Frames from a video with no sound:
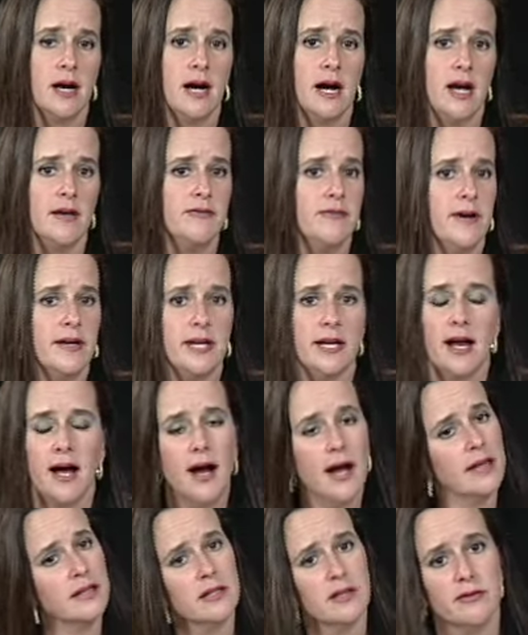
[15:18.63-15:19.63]
I find it
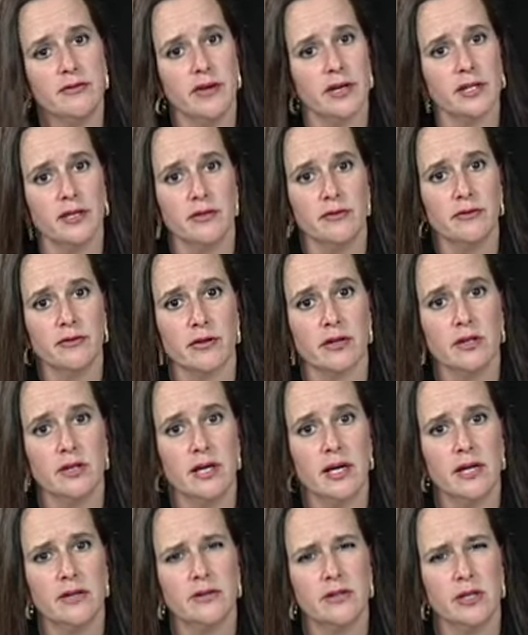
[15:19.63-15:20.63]
highly effective for
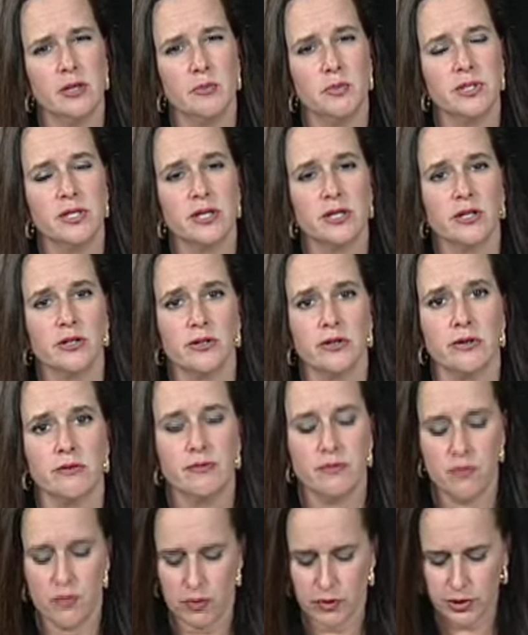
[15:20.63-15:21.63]
clients, and in particular
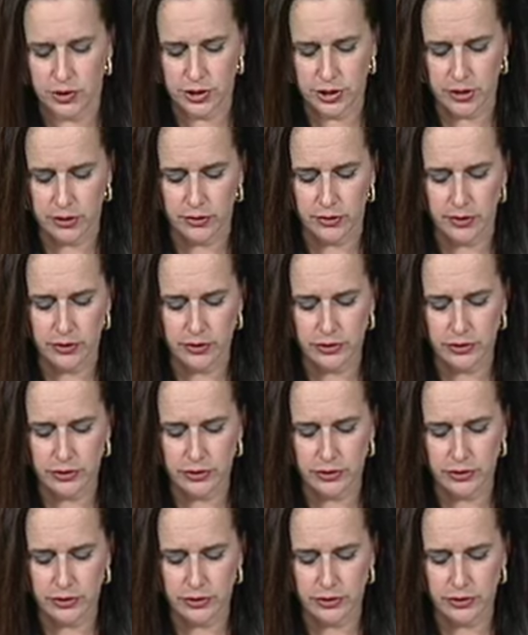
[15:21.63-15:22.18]
for the children,